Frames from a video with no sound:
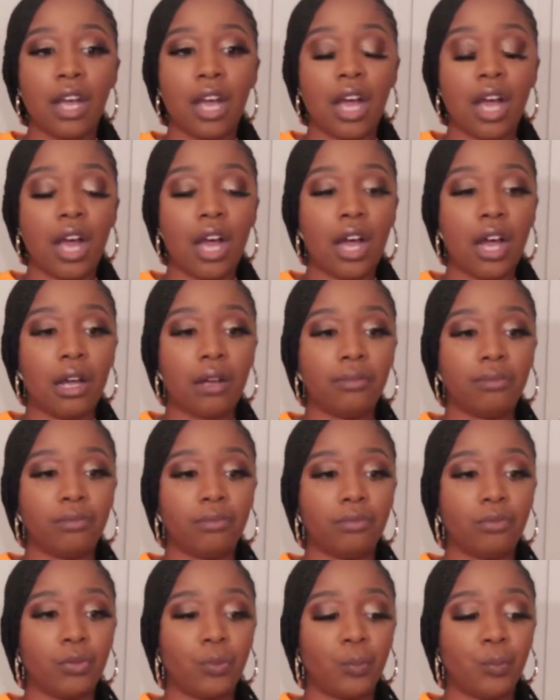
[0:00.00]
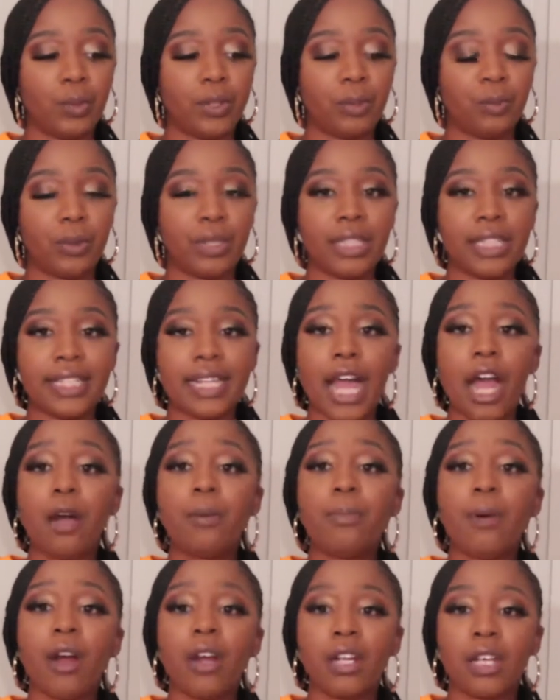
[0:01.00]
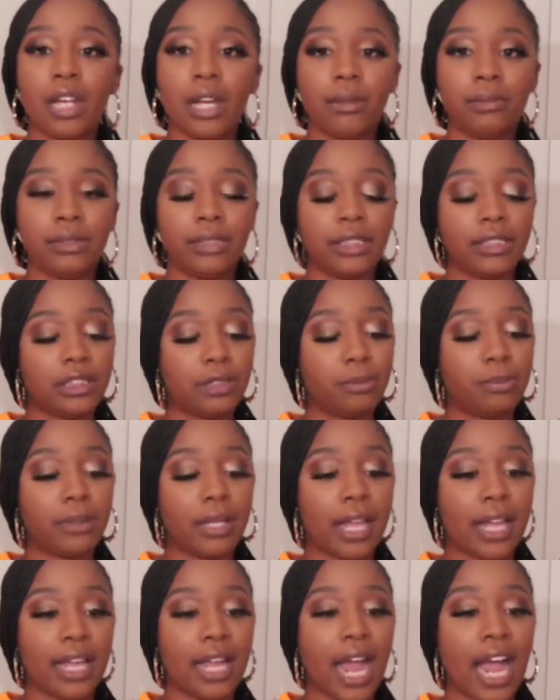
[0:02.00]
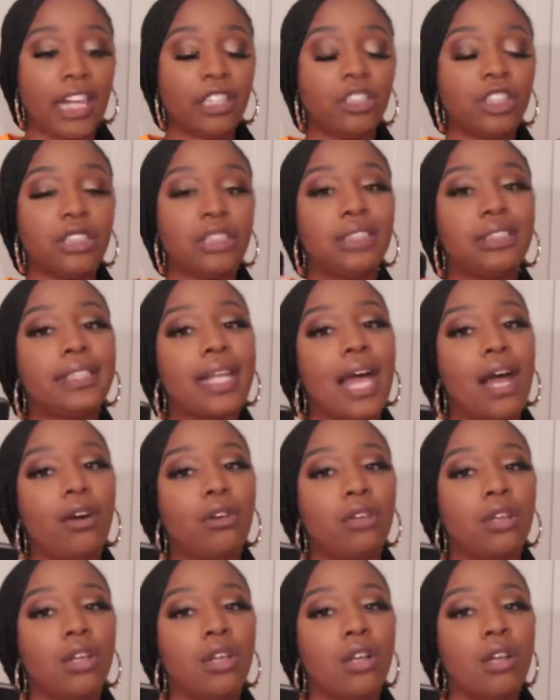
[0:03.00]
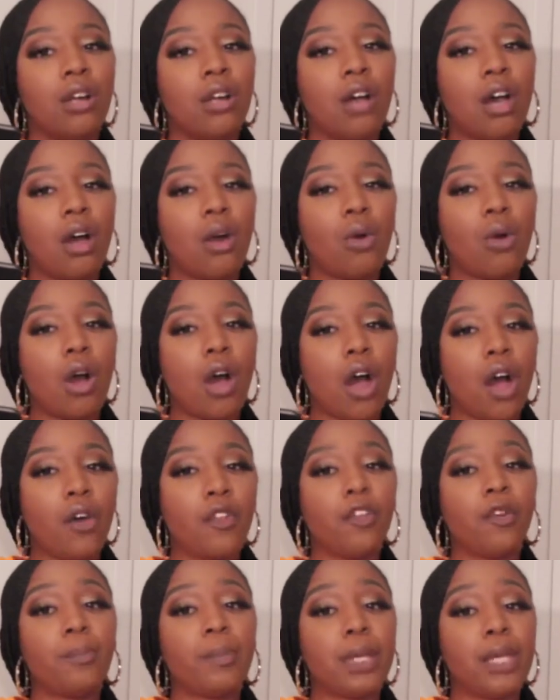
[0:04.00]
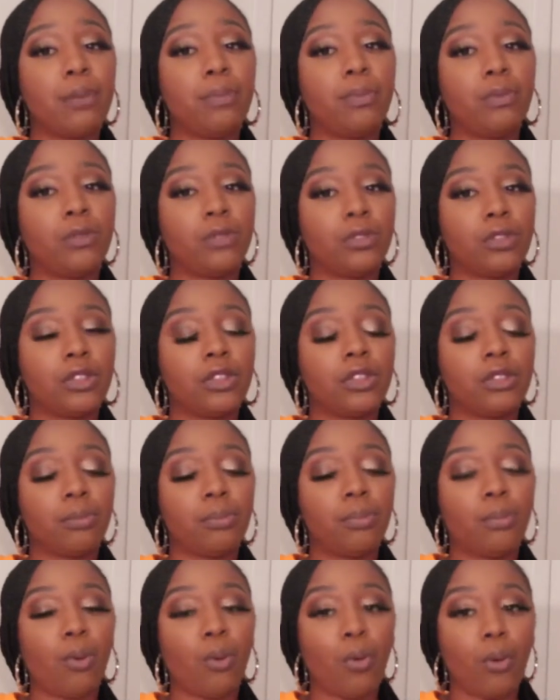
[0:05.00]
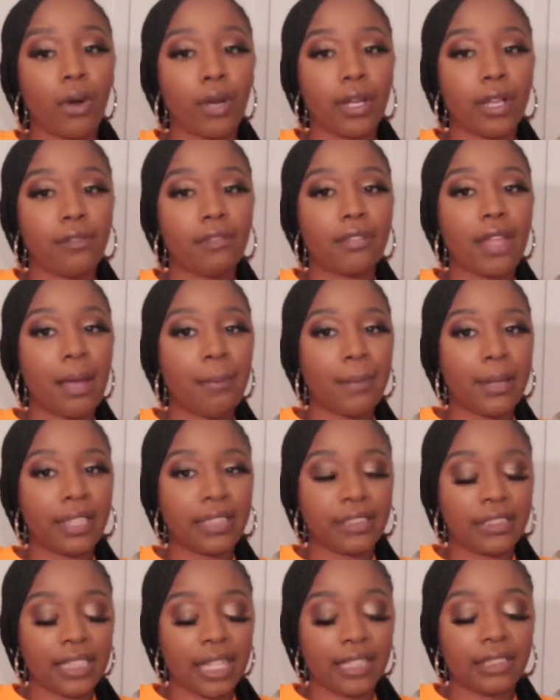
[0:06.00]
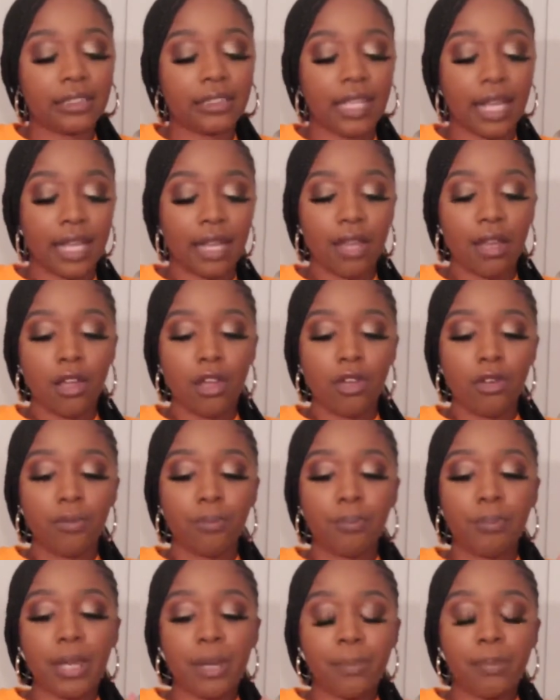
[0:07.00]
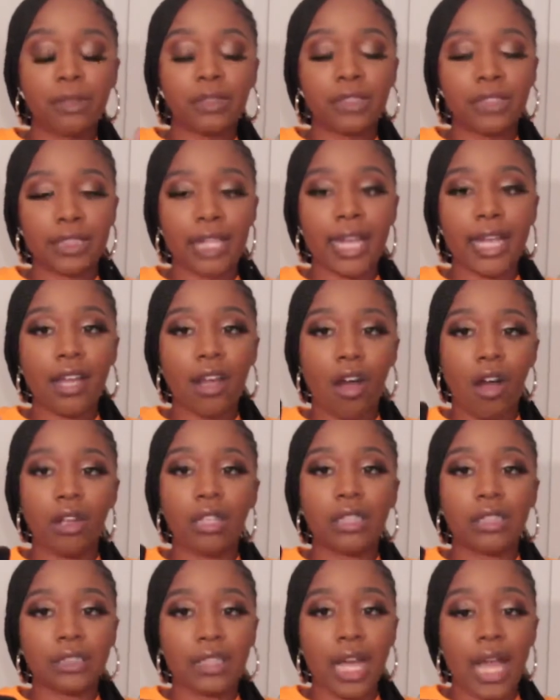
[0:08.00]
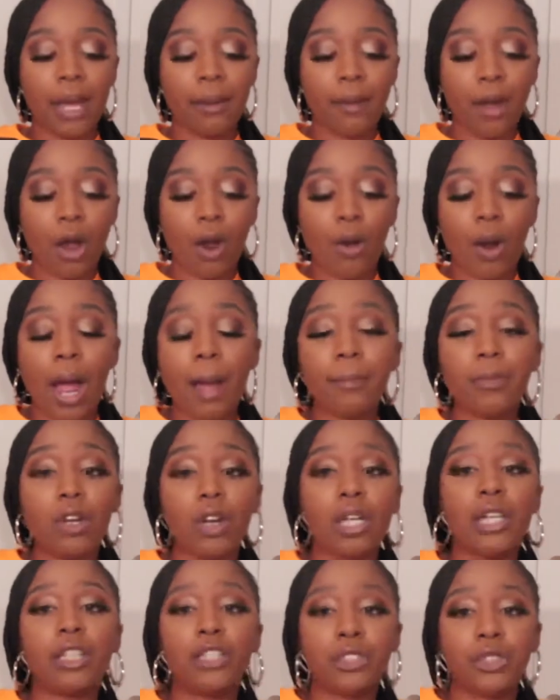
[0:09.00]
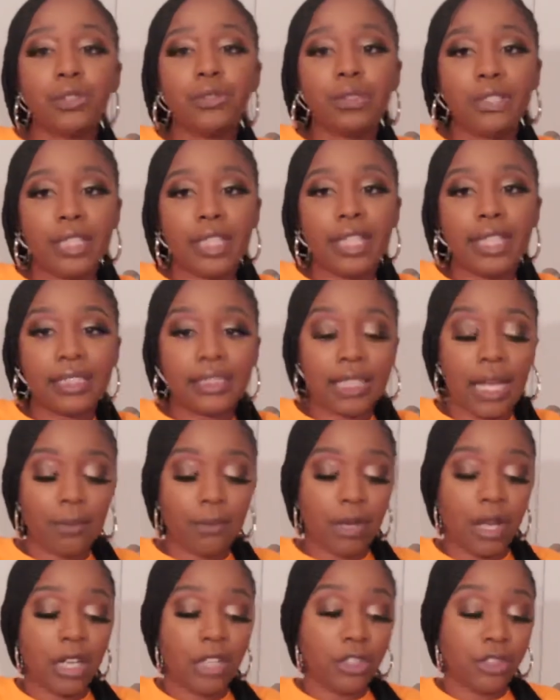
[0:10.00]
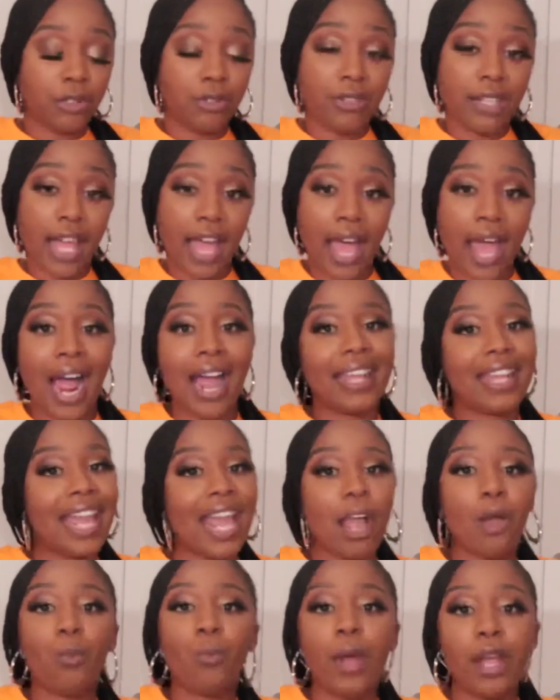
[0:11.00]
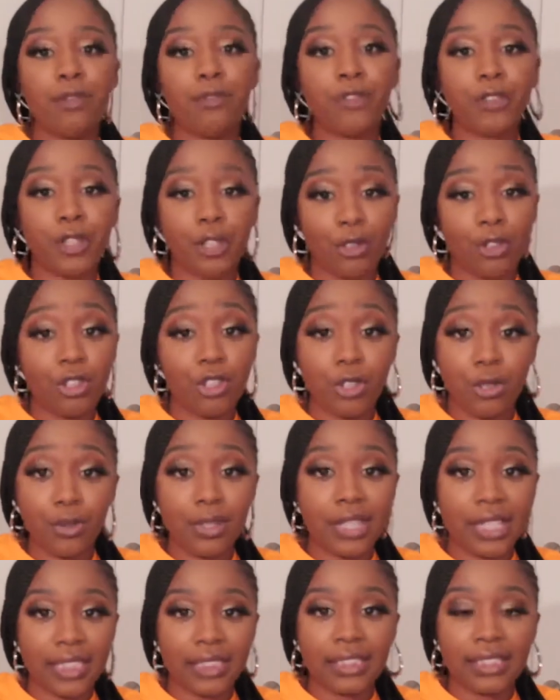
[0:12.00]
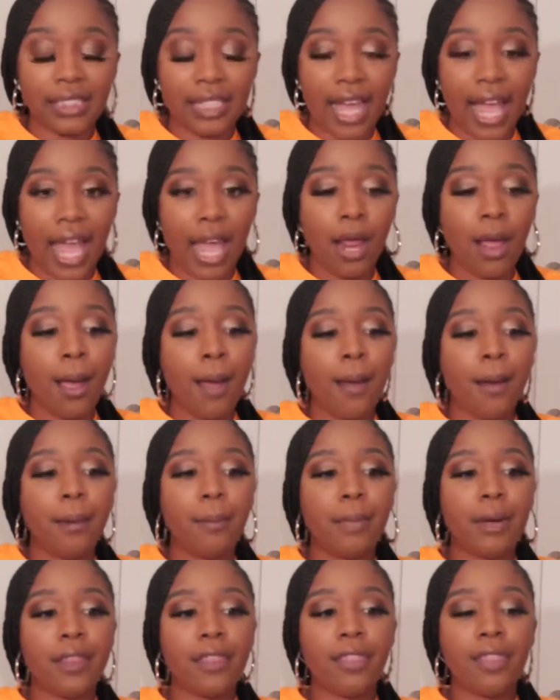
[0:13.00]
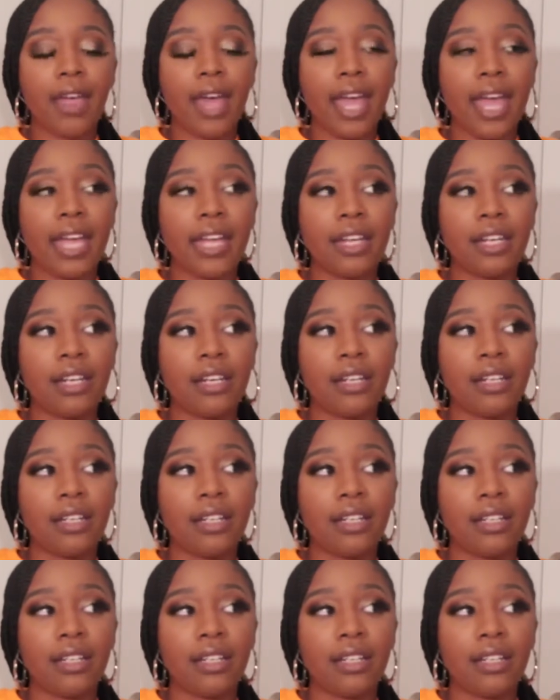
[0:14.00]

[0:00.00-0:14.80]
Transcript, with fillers: um, when, when the doubt part comes into play, I just doubt other people's support, if that makes sense. Like, people say all the time, oh, I'm going to do this, I'm going to do that, I can't wait for you to do this and that. But then